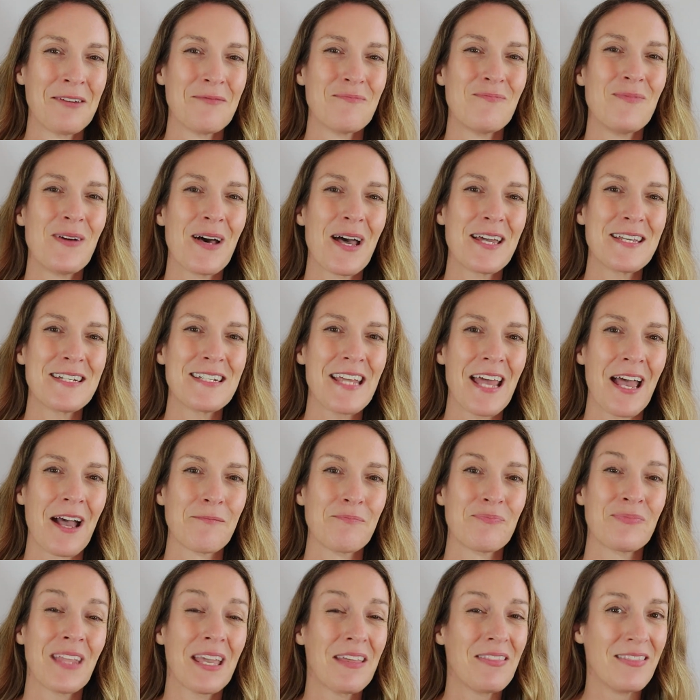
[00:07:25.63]
But
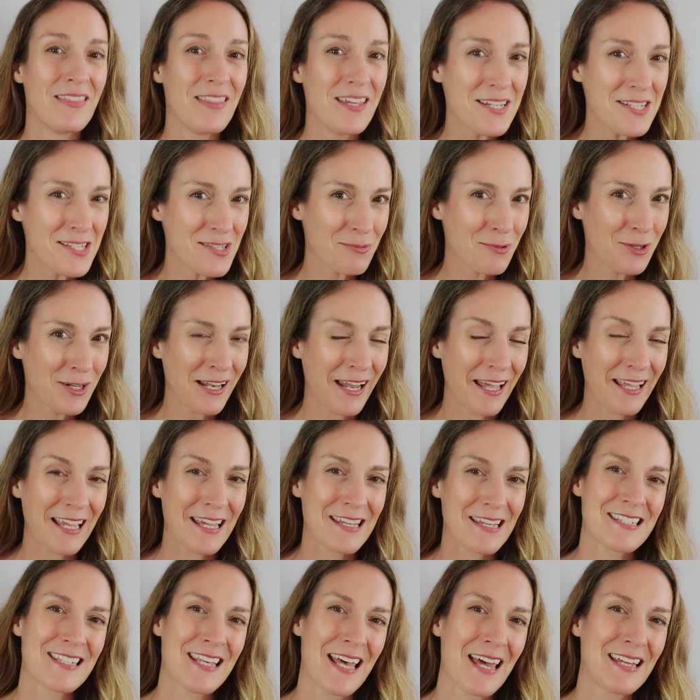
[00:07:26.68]
this one, like I
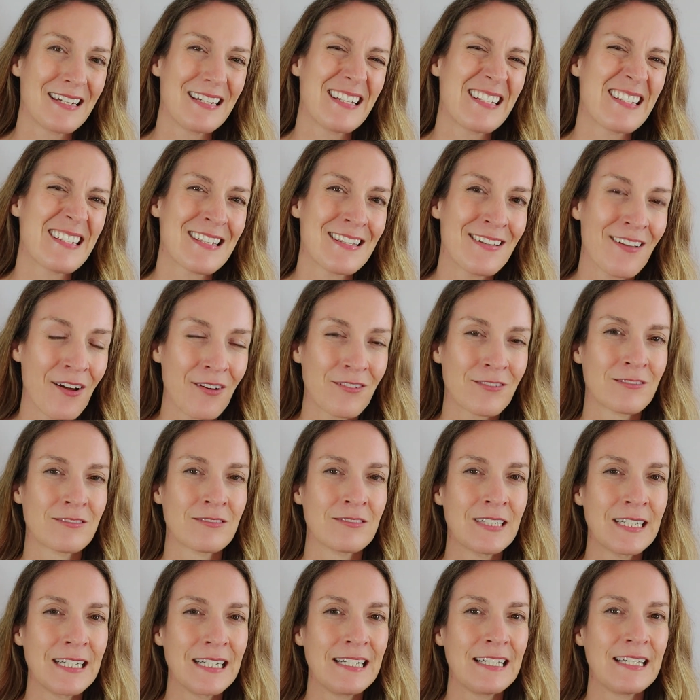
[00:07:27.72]
said, it's not
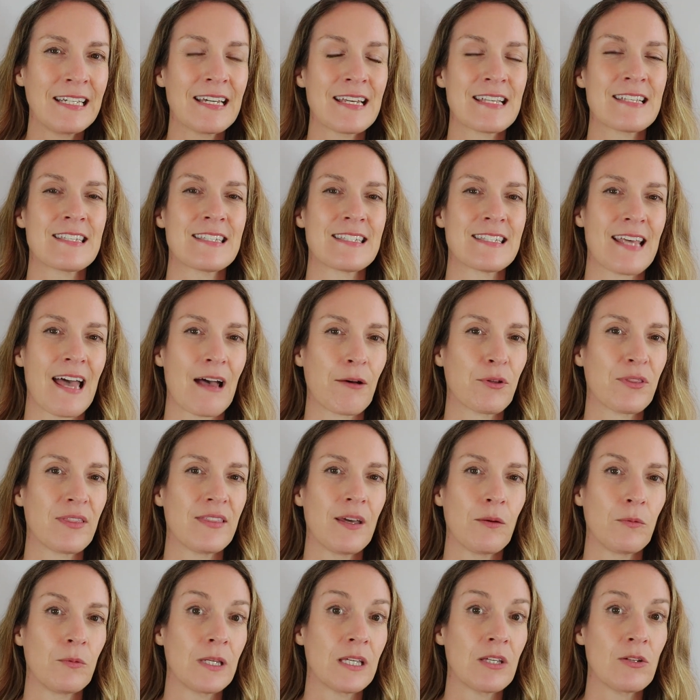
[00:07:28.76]
really a sound that
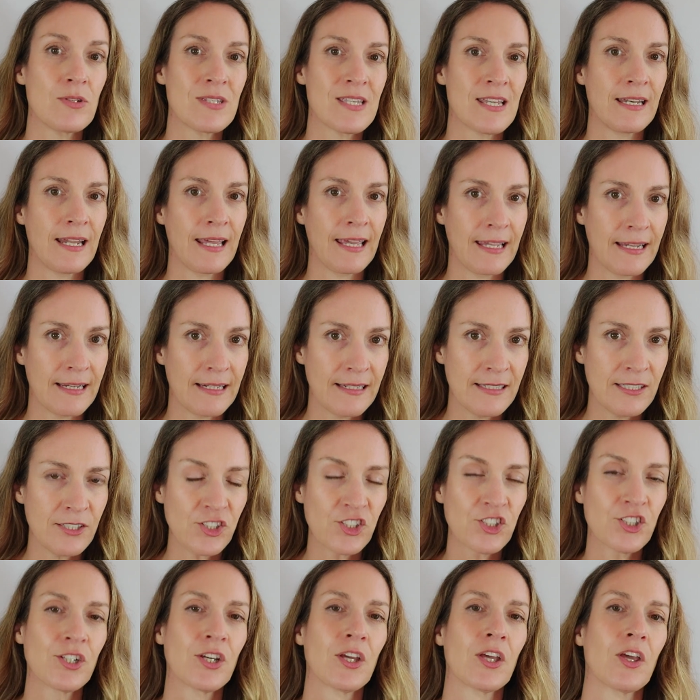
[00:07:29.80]
we use in
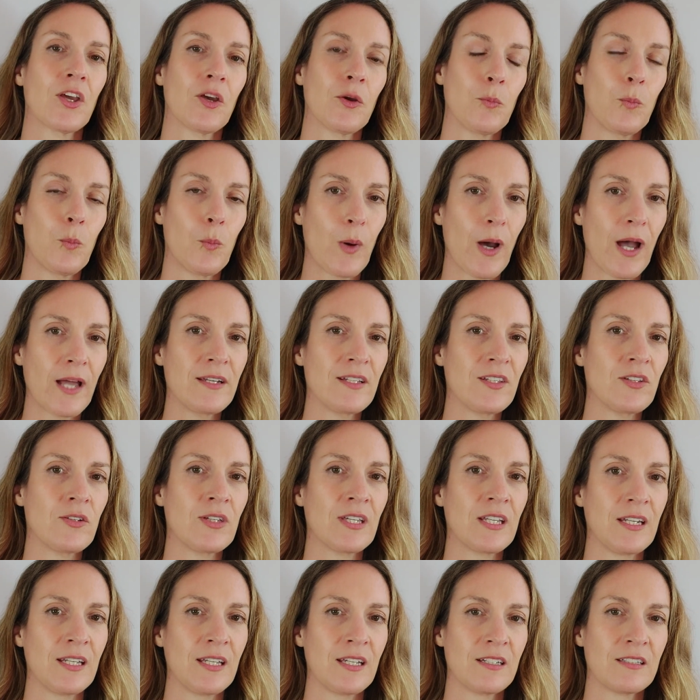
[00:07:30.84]
English, but you can
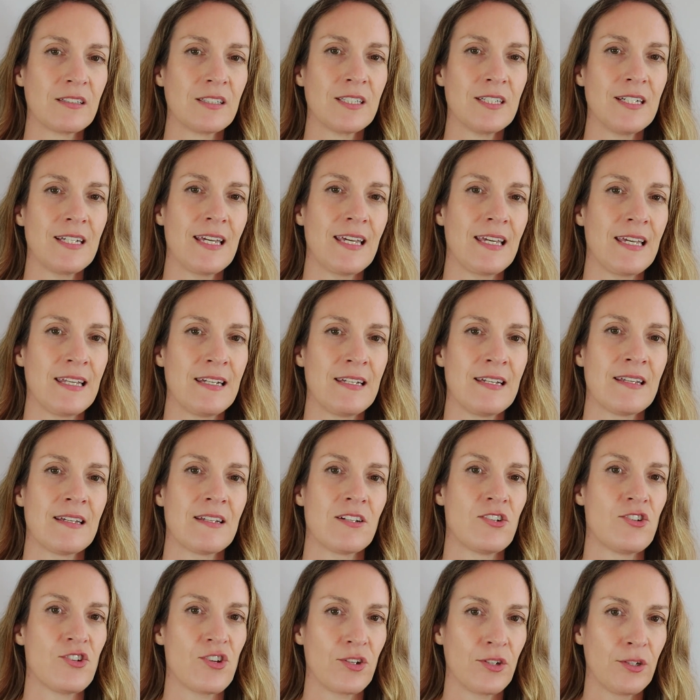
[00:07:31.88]
hear it in
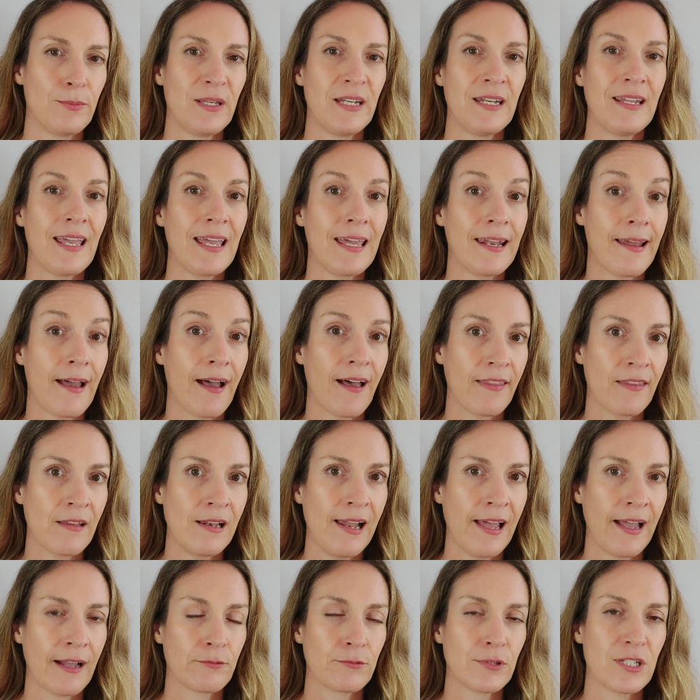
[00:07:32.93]
German and other
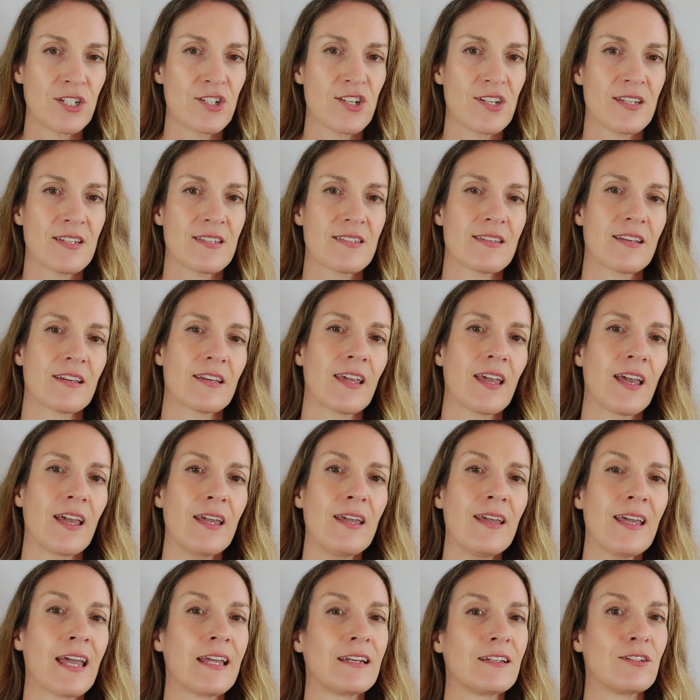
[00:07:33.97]
languages,
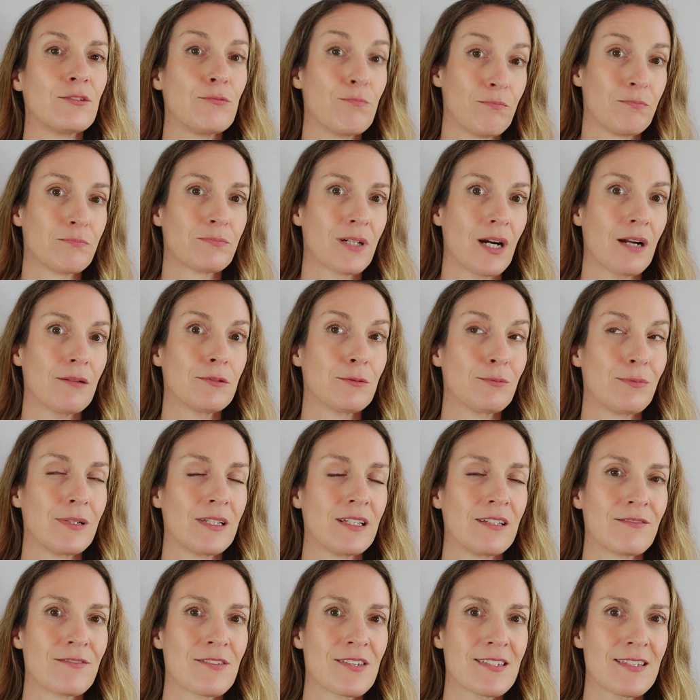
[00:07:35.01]
okay? And you probably
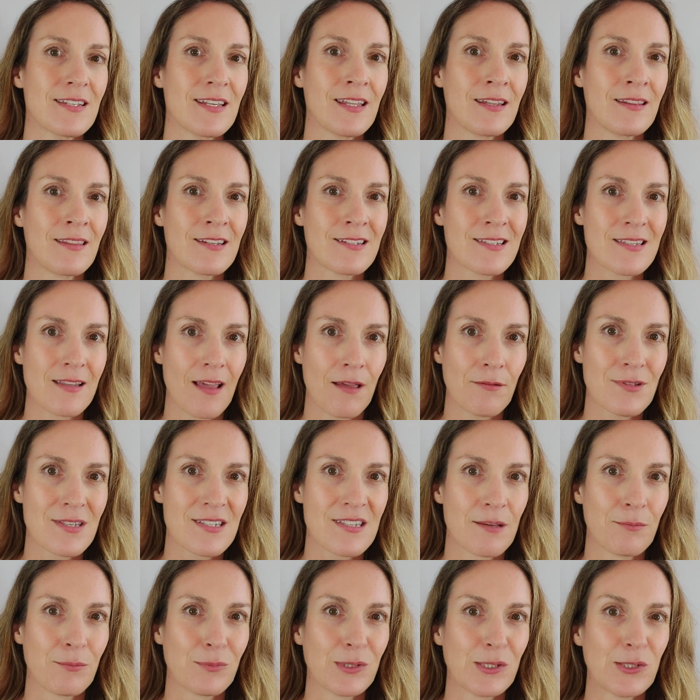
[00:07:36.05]
have seen the sound
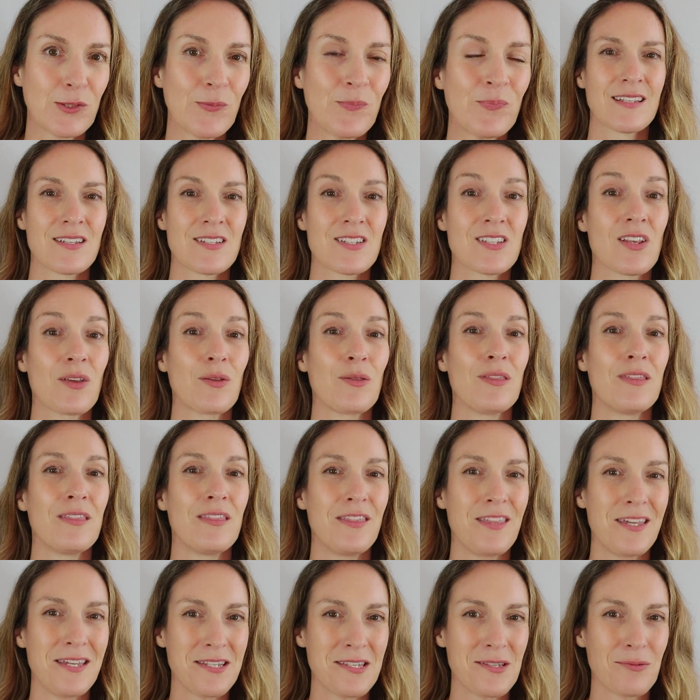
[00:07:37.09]
symbol. So
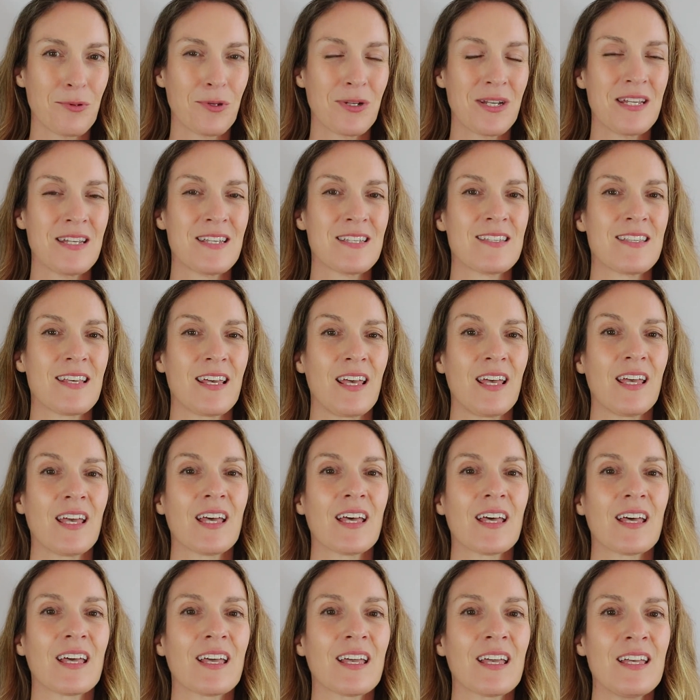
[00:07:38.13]
this one is a
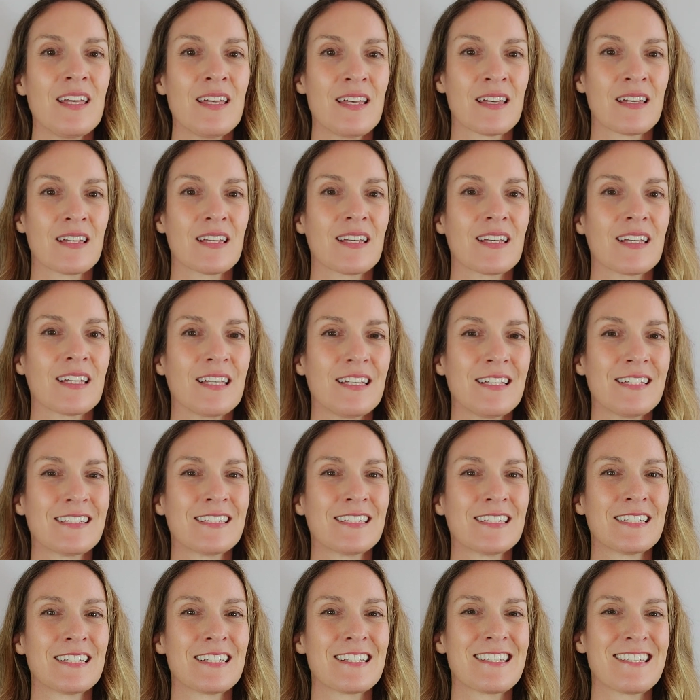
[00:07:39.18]
r, r
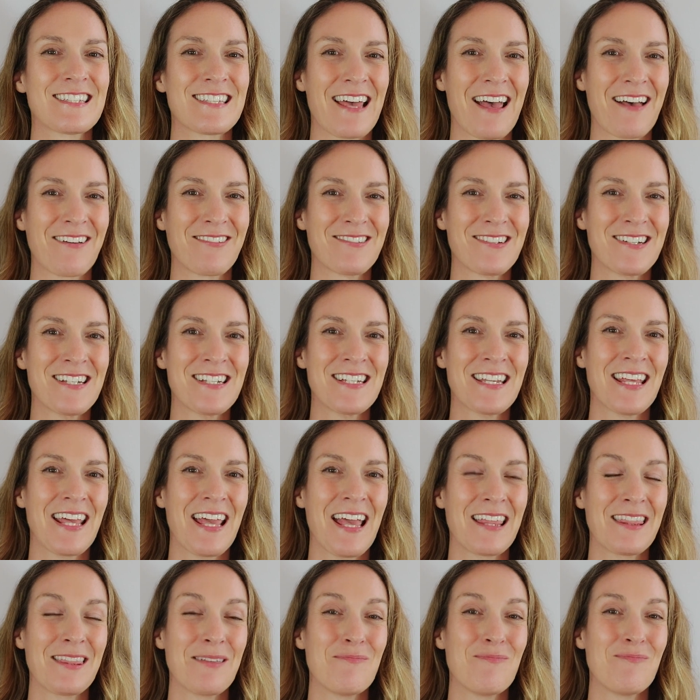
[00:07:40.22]
sound
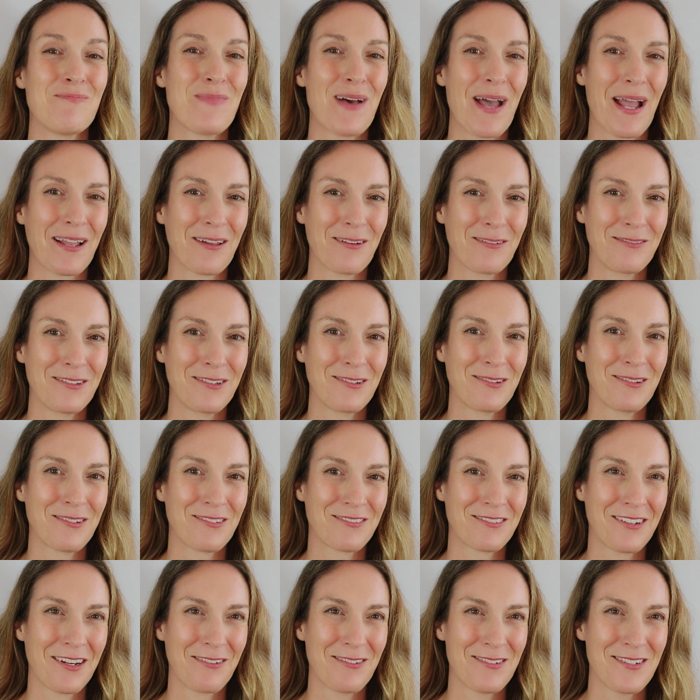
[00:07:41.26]
at the back of your
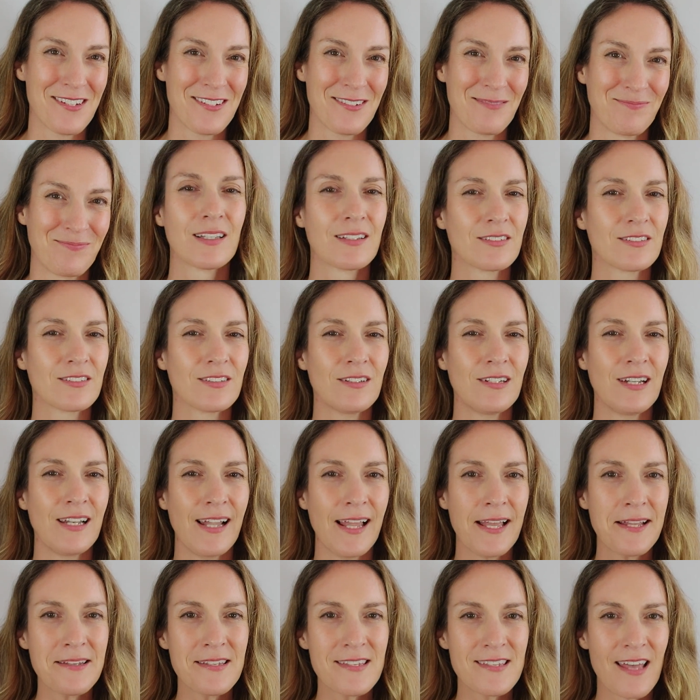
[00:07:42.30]
throat. So
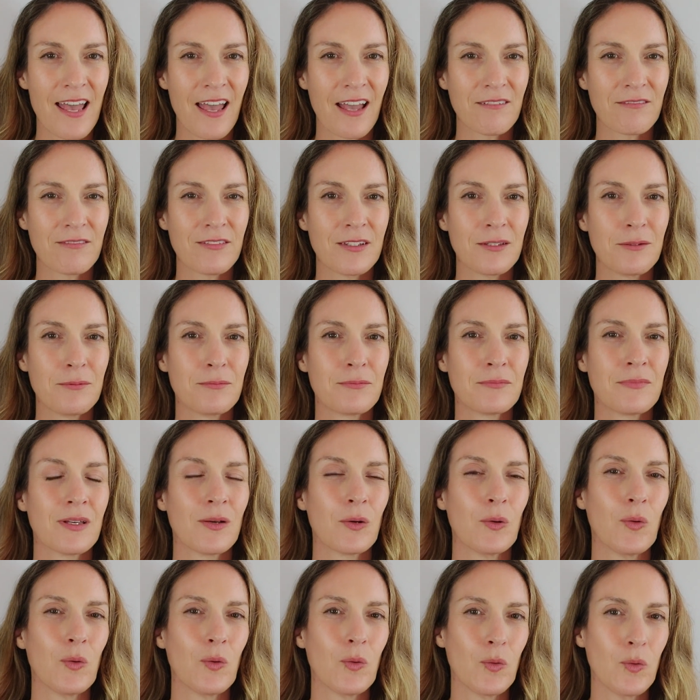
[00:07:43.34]
let's have them
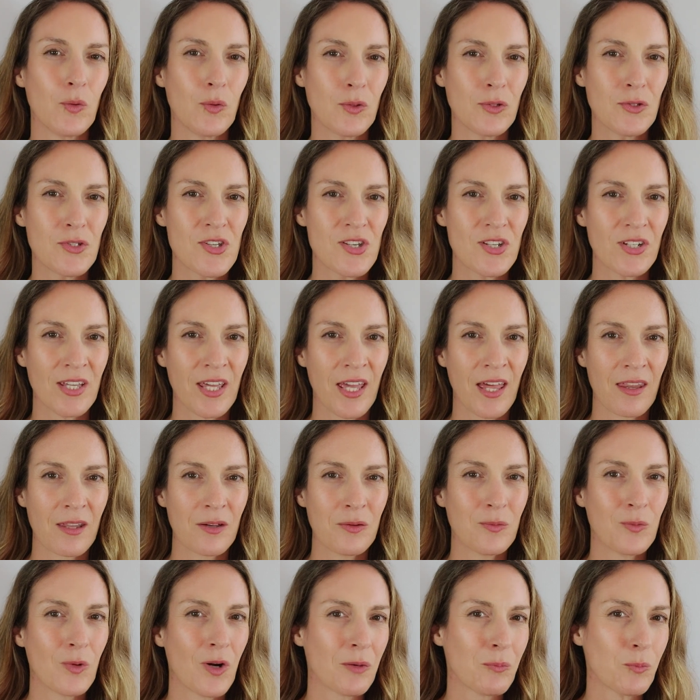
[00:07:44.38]
all together
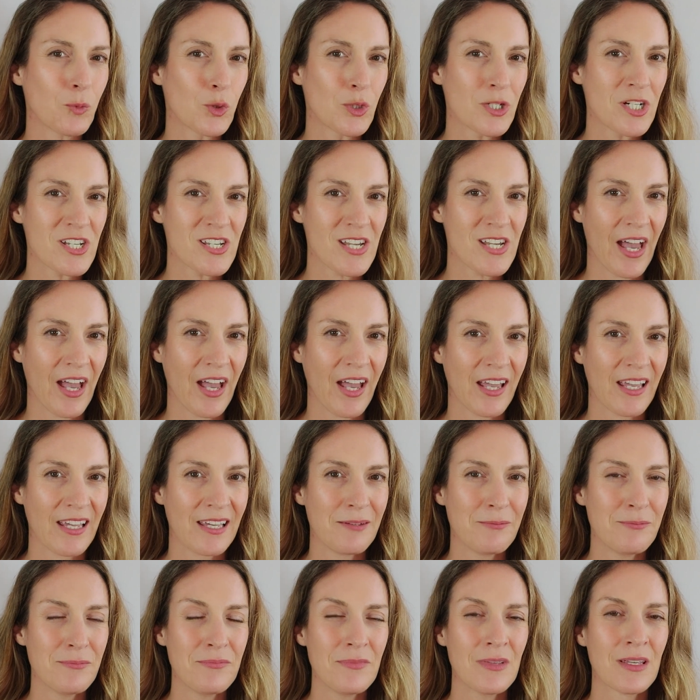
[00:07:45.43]
one more
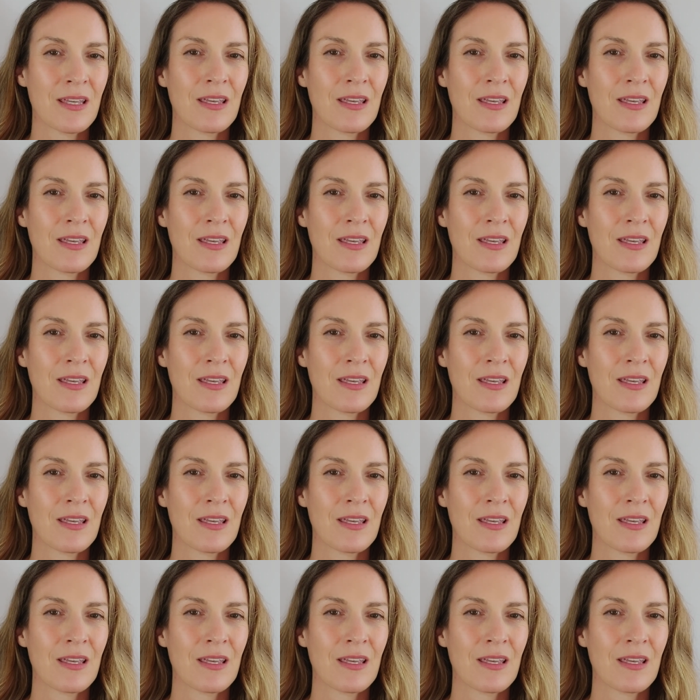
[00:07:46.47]
time.